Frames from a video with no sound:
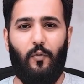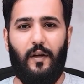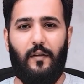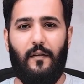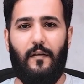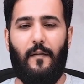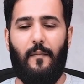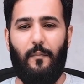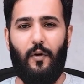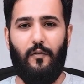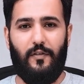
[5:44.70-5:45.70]
1.
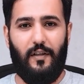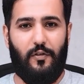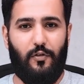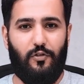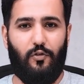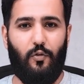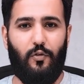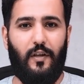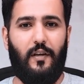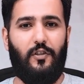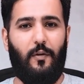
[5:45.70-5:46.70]
Perfect your story
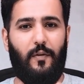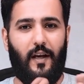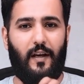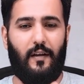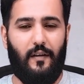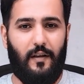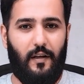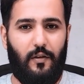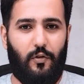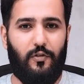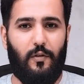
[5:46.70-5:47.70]
in Gemini.
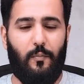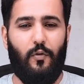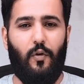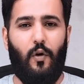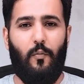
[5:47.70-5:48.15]
Use the Pro